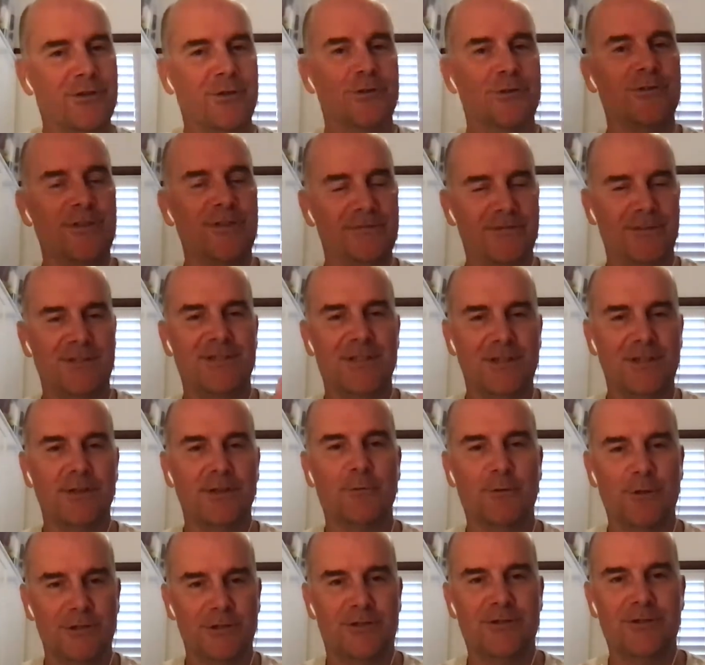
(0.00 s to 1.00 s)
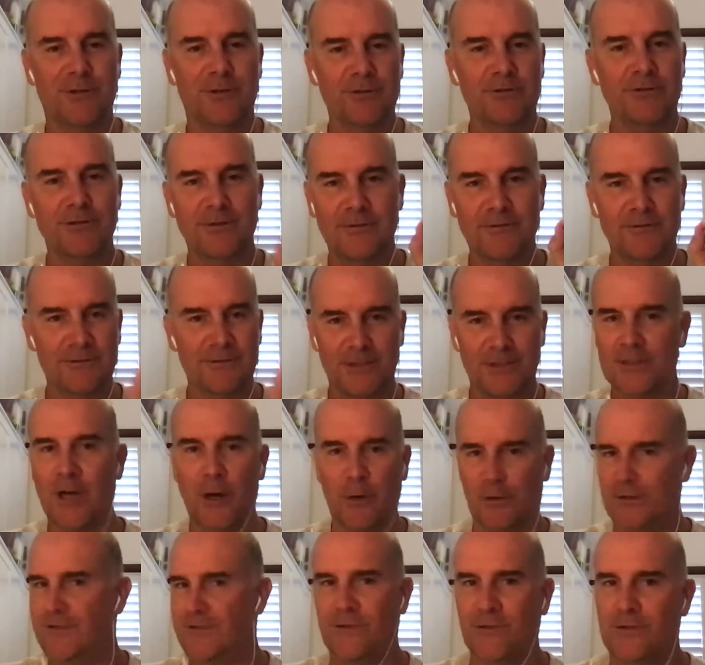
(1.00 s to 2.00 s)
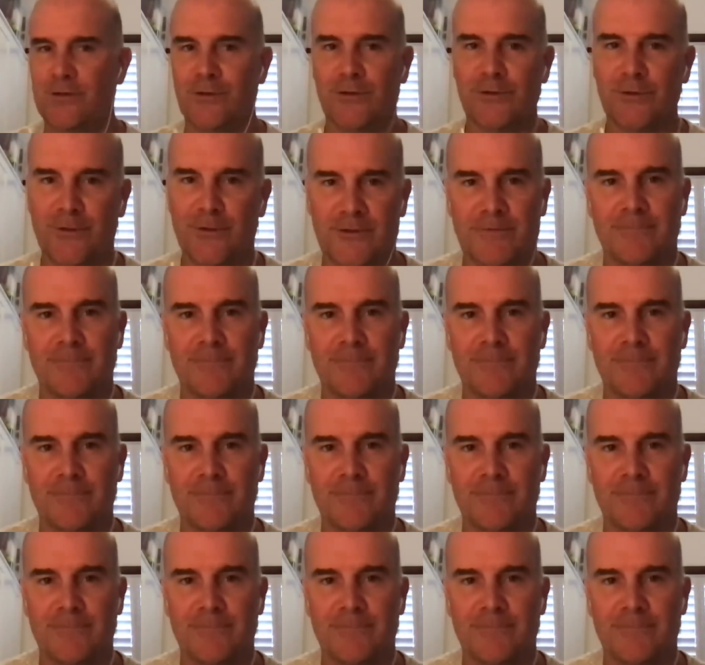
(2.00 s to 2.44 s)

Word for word: with the word truth, if you see the word truth, you know it's the